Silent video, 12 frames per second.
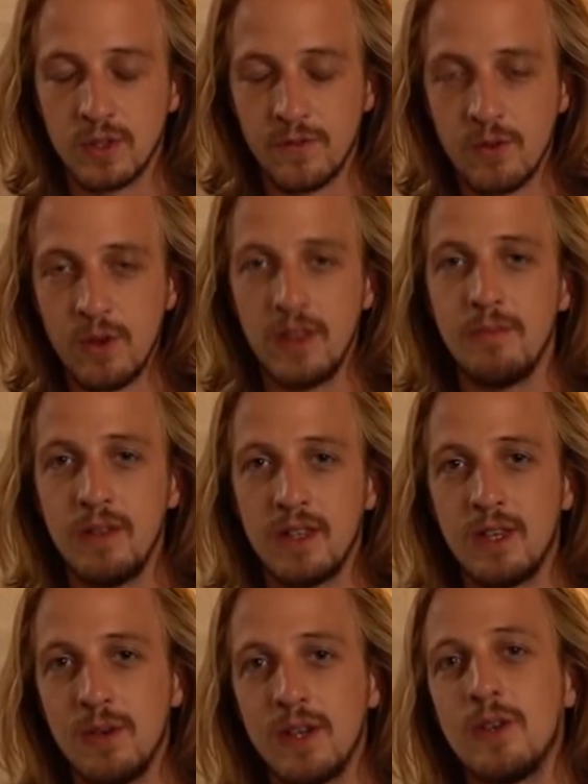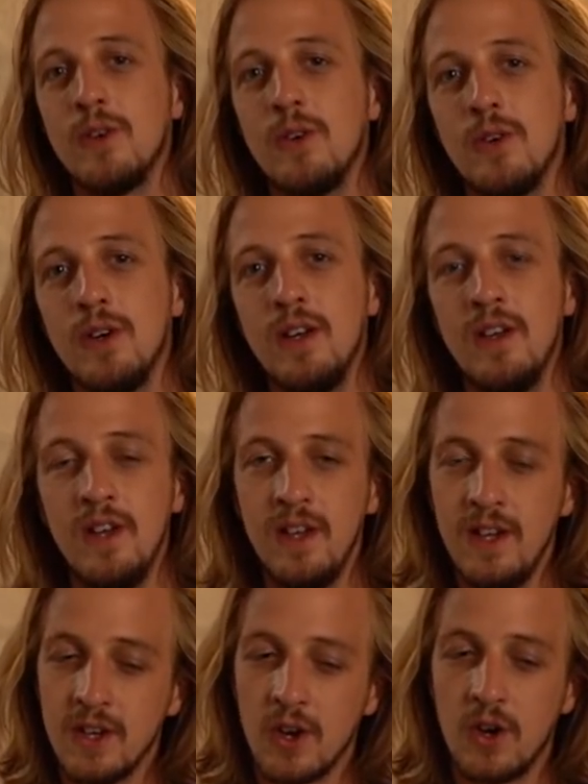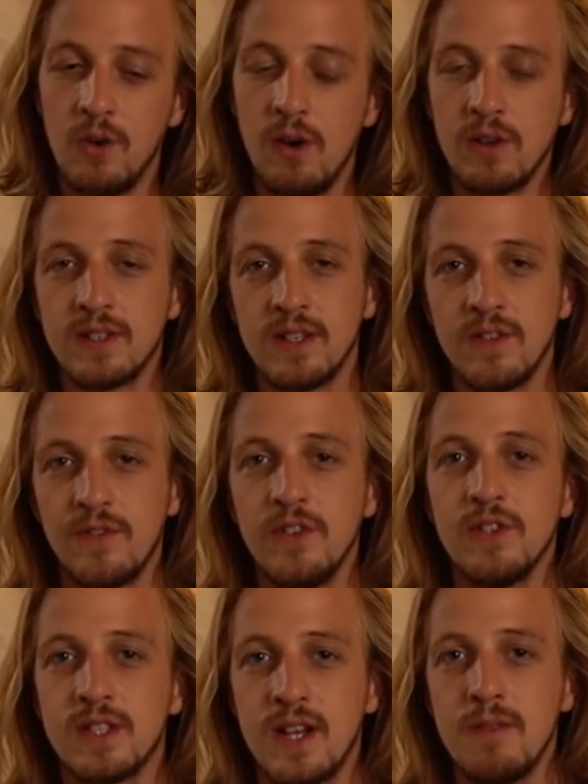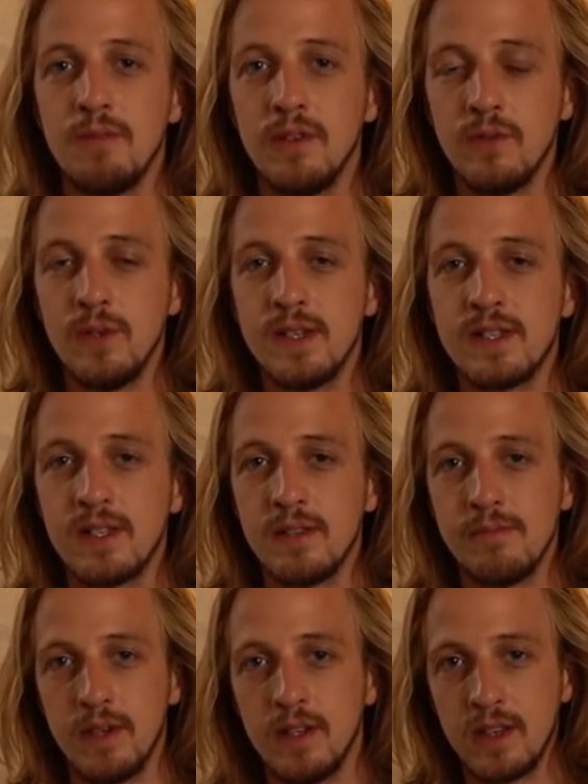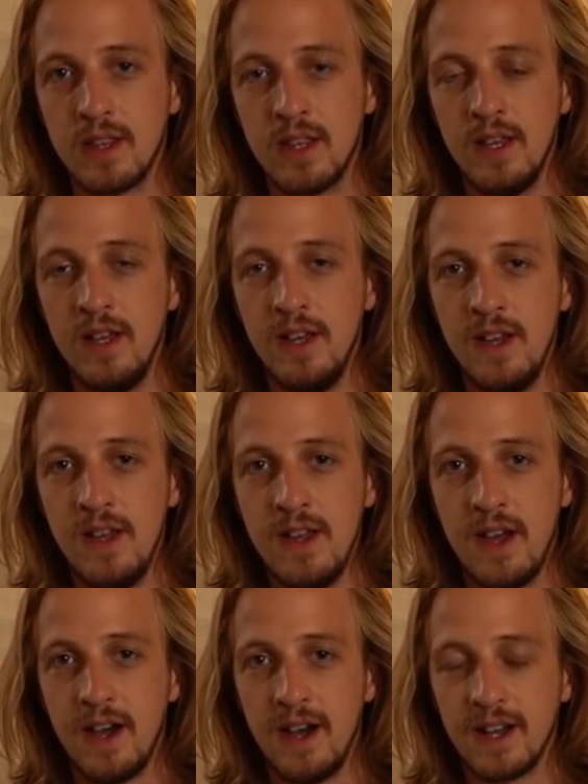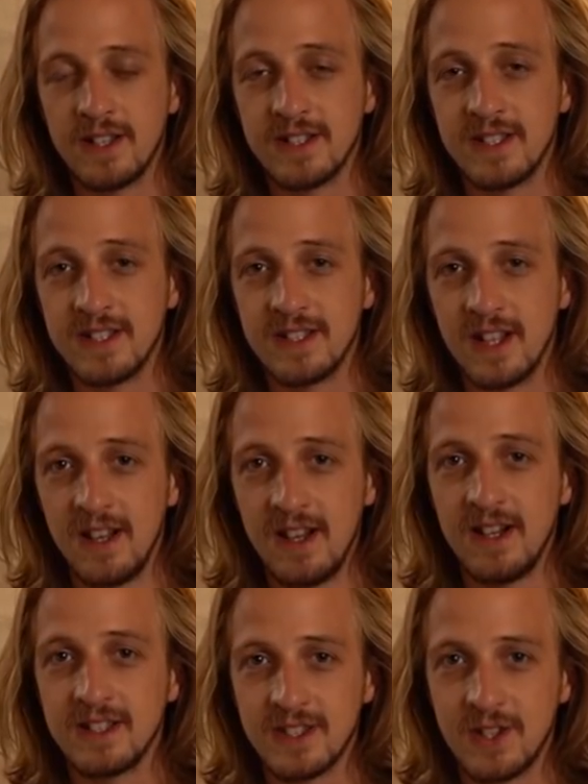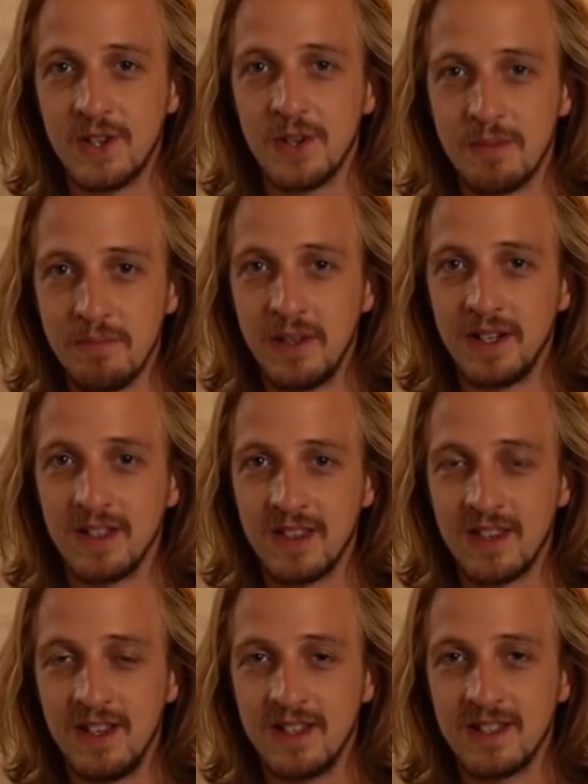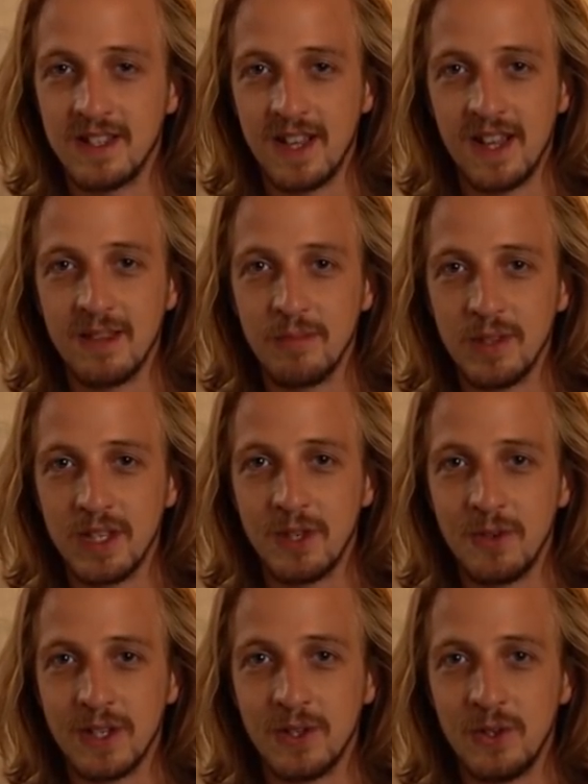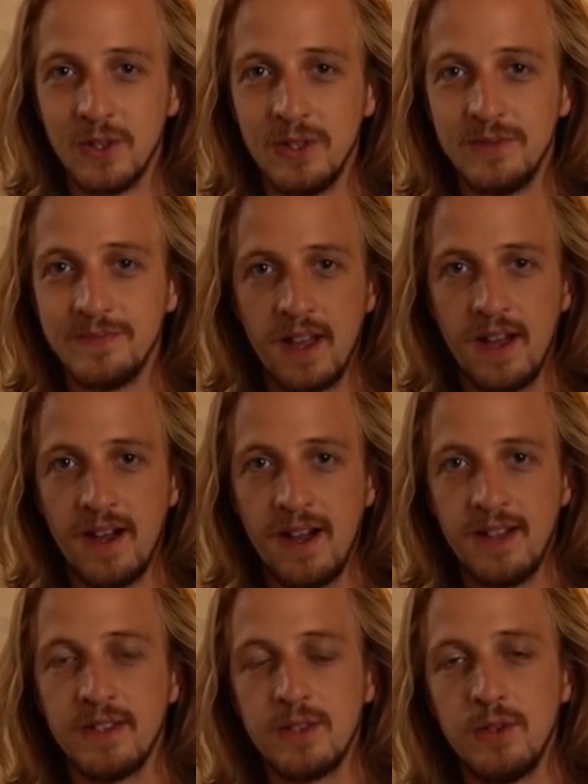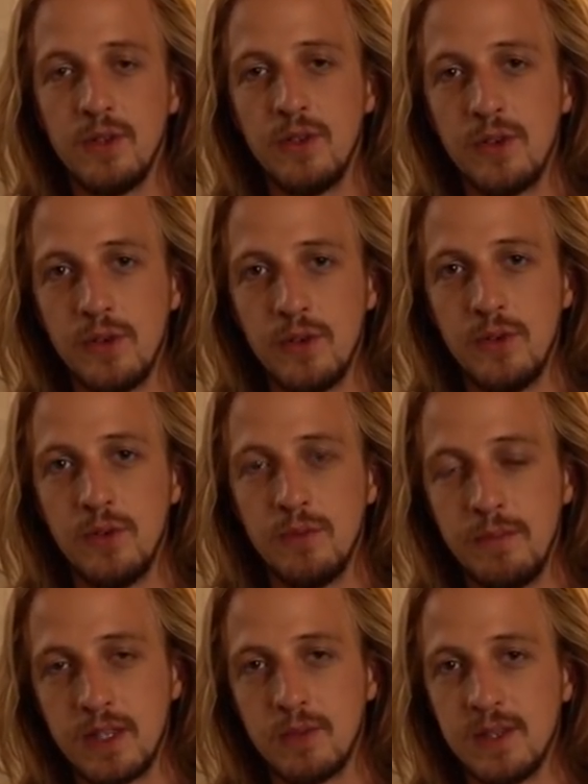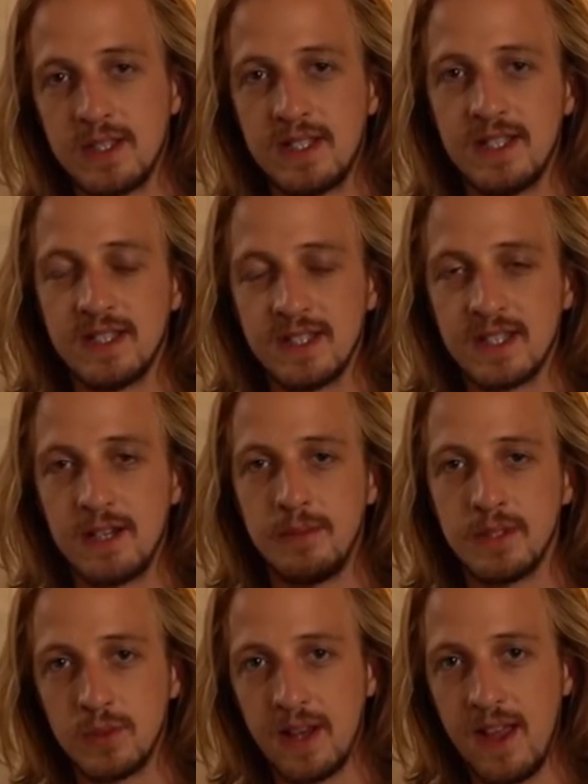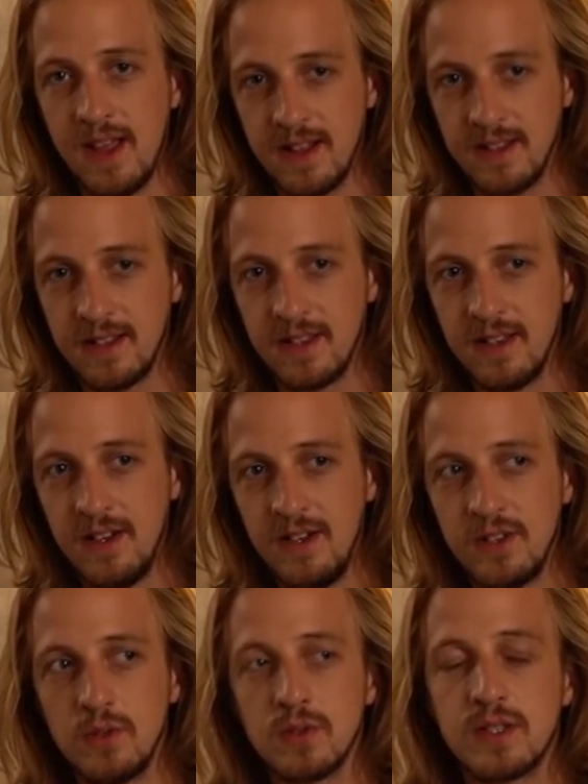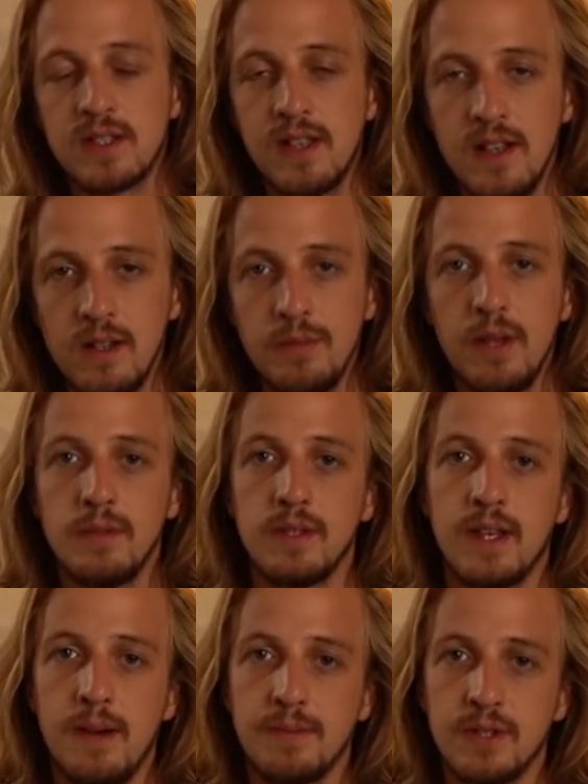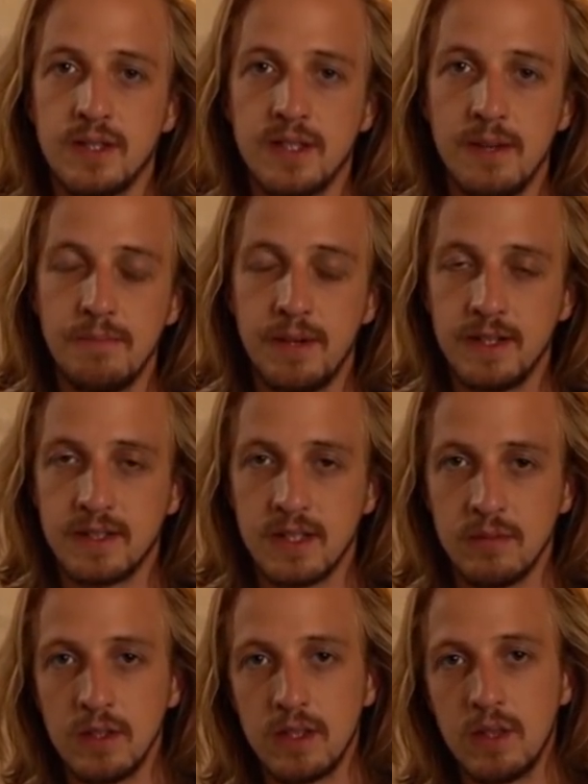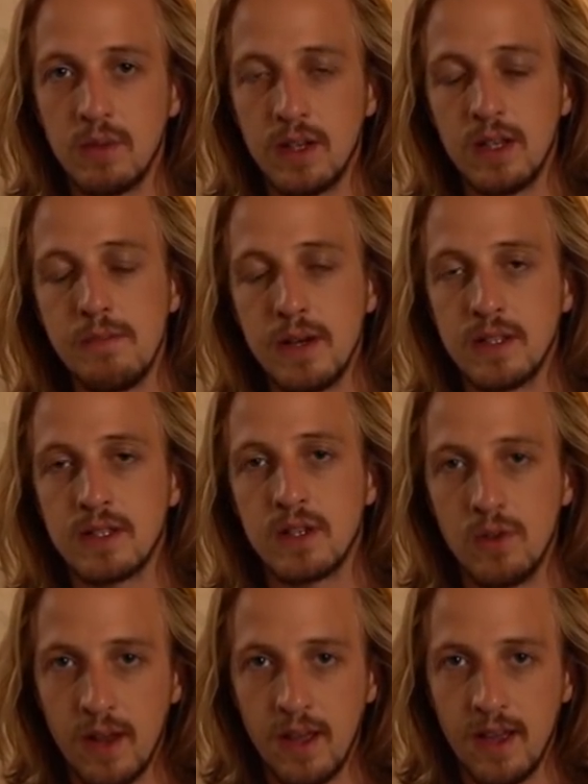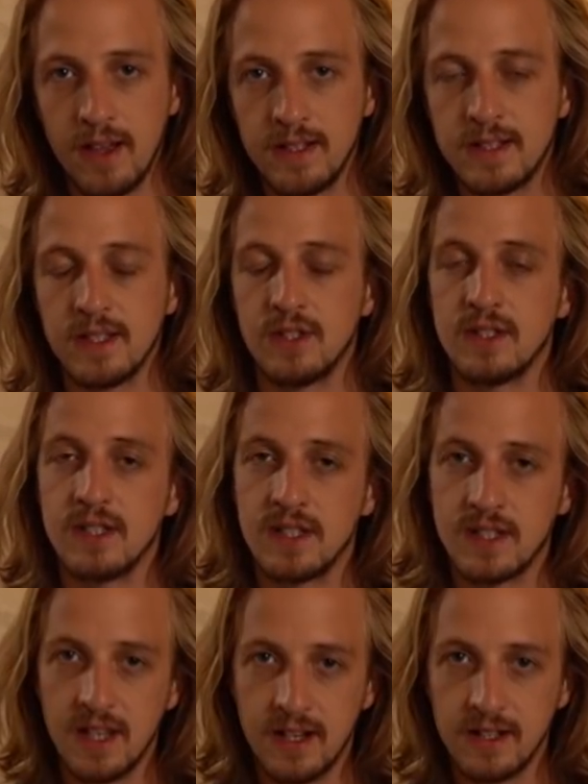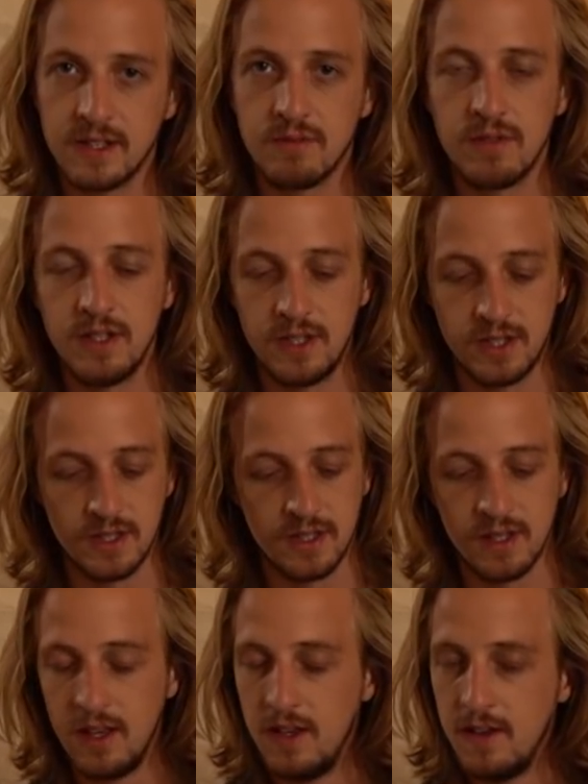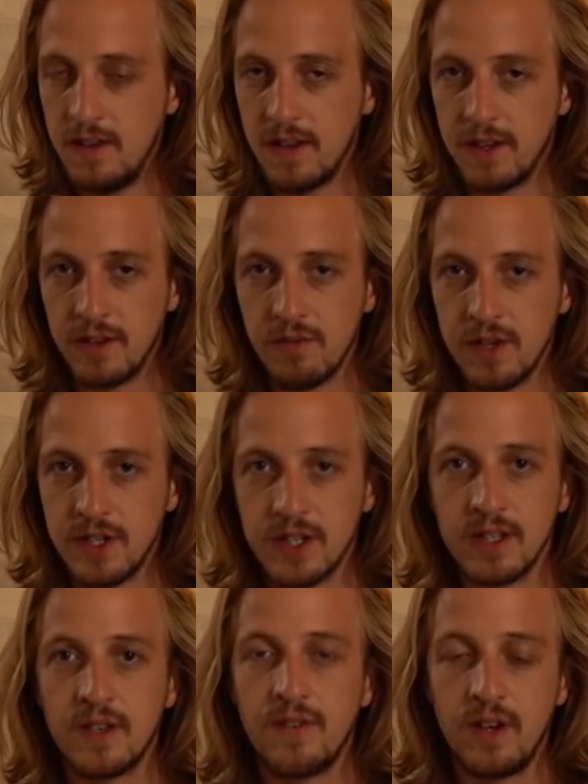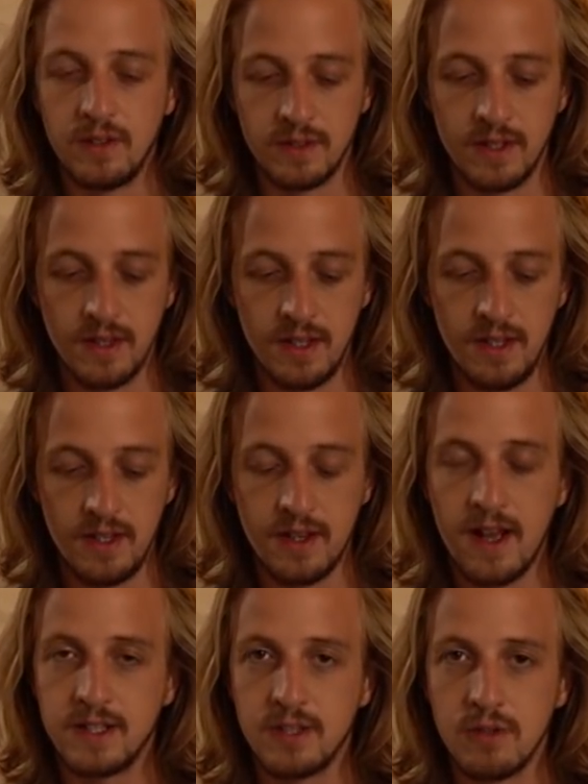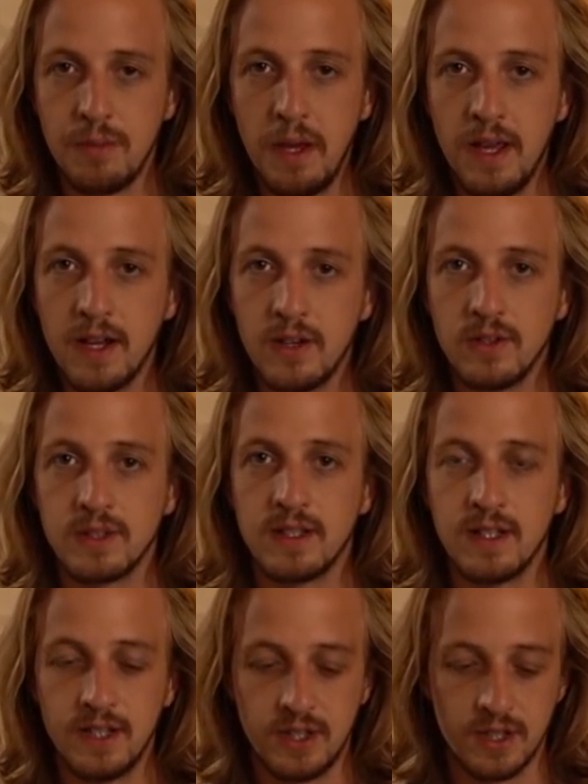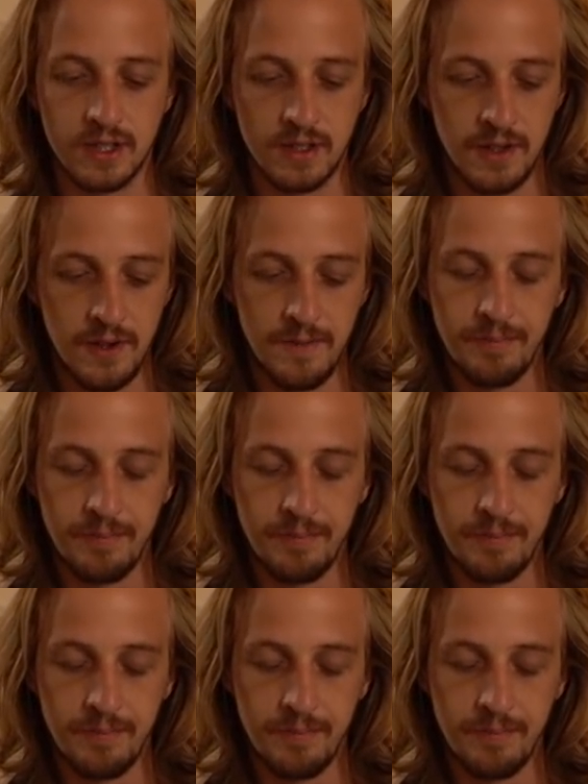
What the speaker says: So if you want the Milky Way core, go out in the first couple of weeks of the month, because this is the last good month to get the Milky Way core. And although Milky Way season is coming to an end, you'll still be able to capture some parts of the Milky Way in the months going ahead, such as the Cygnus region and the region that's found in the Cassiopeia constellation.